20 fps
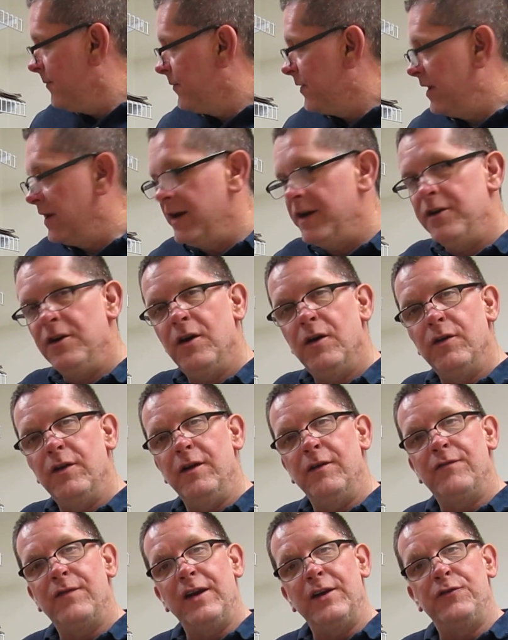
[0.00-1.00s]
and I know
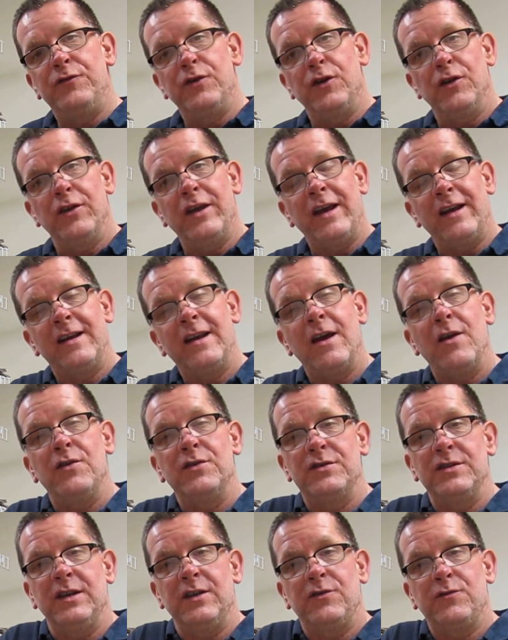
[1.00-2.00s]
that if I drill that
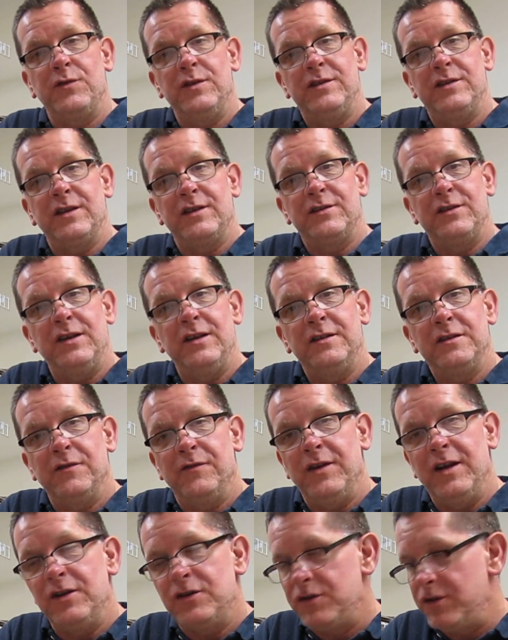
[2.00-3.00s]
countersink 3/16
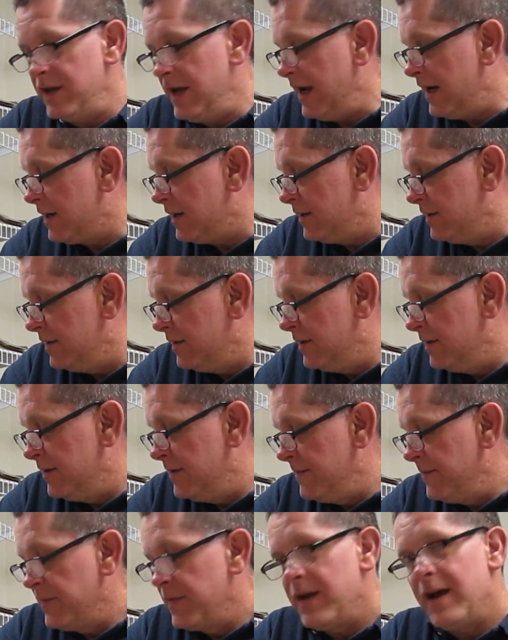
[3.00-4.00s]
of an inch thick,
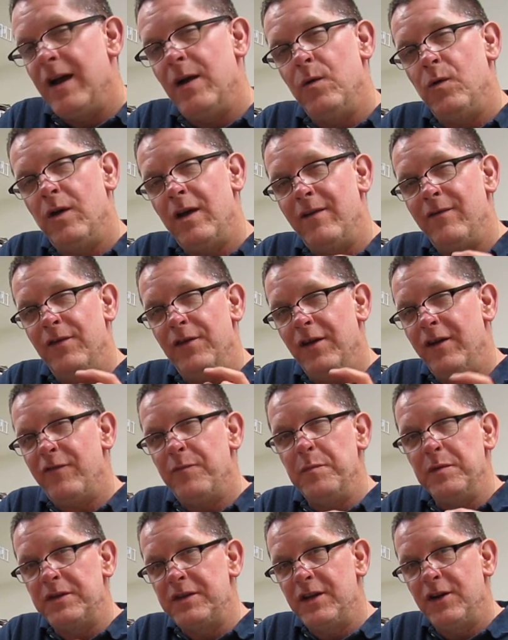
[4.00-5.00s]
I will have
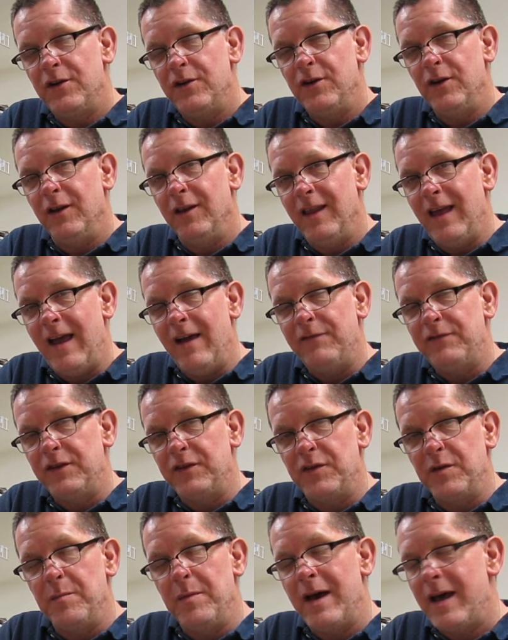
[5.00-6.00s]
enough material left
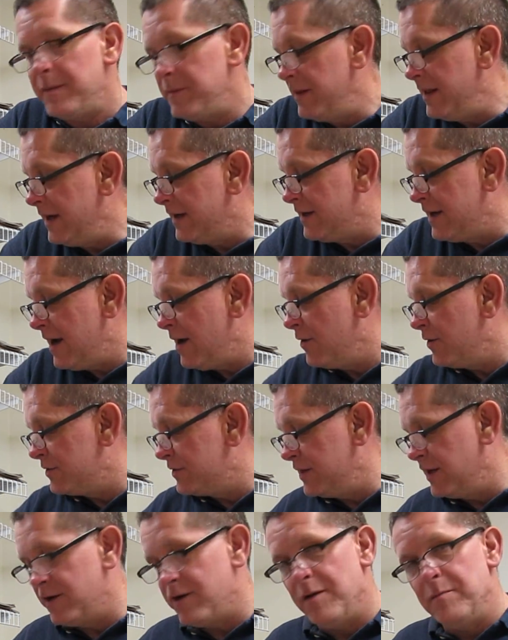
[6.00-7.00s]
at the bottom of that
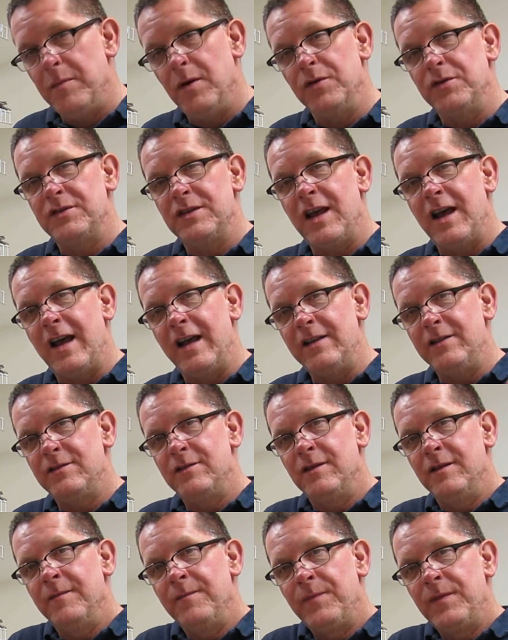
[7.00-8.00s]
countersink on both
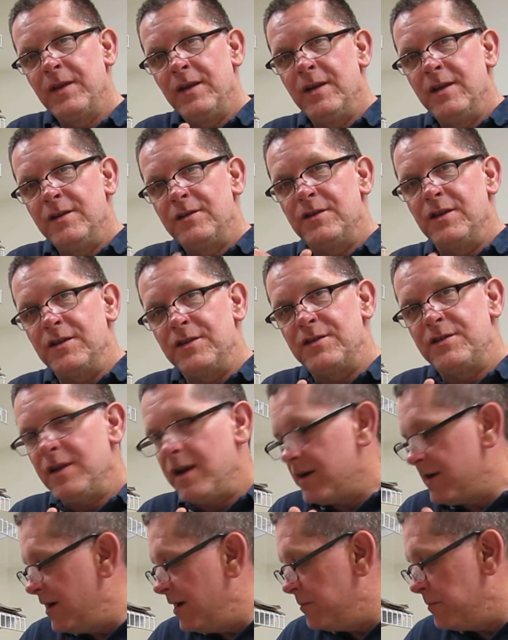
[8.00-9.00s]
sides to
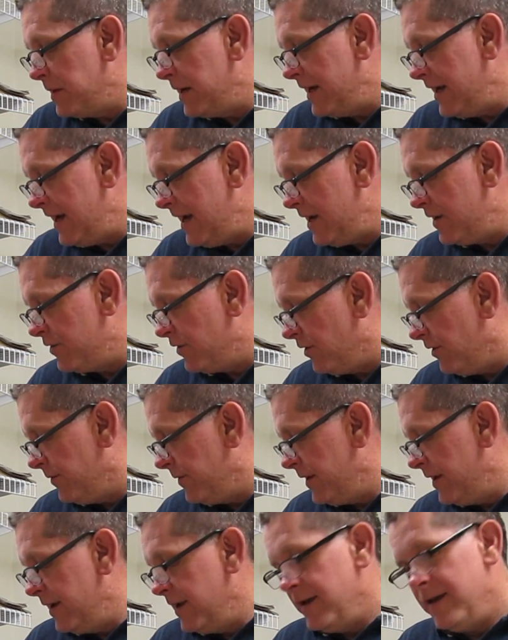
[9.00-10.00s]
suck up my
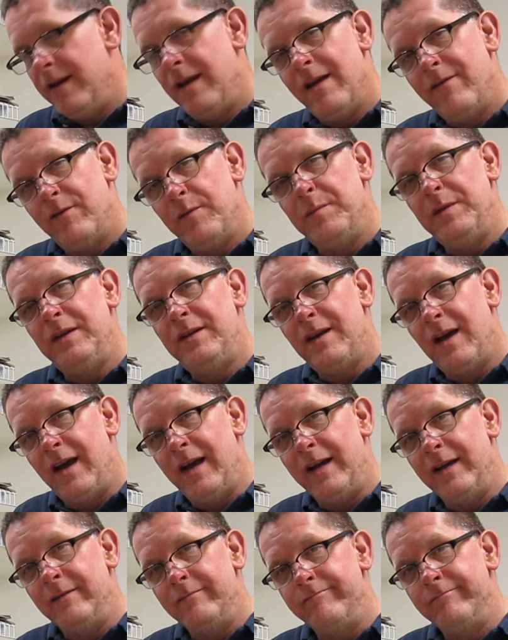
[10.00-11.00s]
handle and have it be
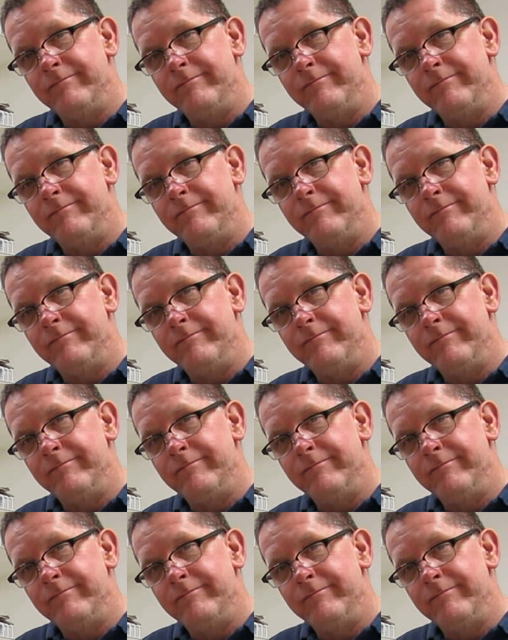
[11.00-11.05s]
tight.